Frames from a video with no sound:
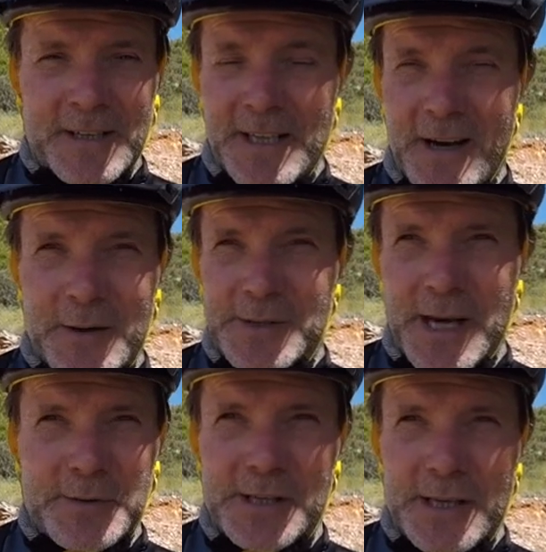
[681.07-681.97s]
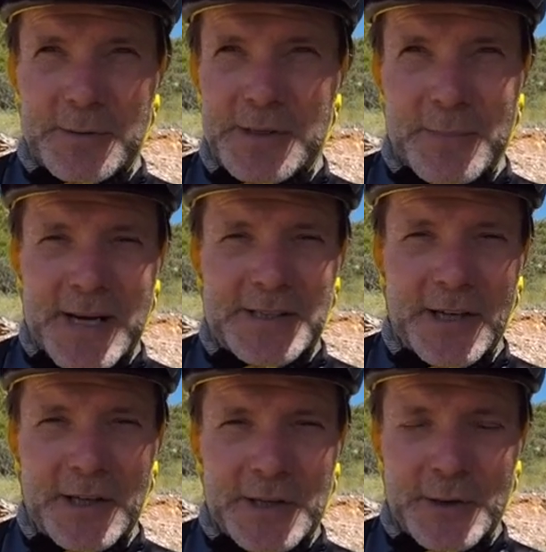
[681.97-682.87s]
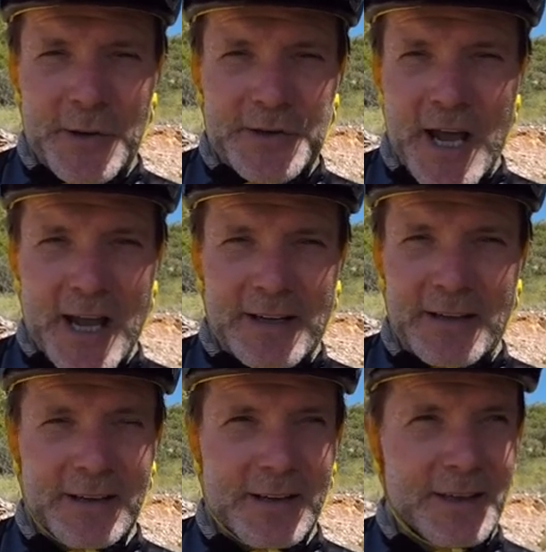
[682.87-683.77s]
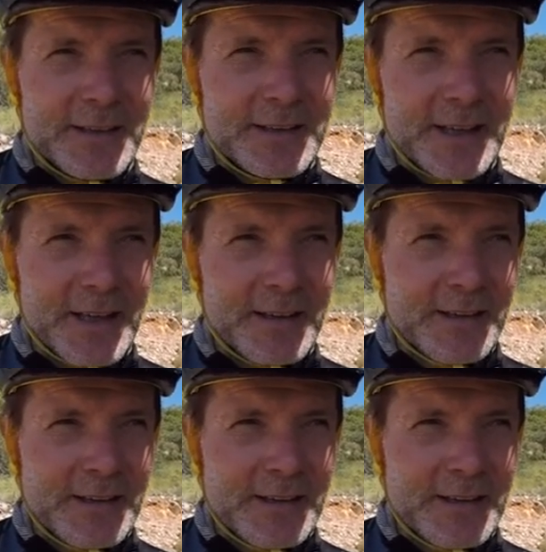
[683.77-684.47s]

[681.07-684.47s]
you know, it was the best I could do on the day, and there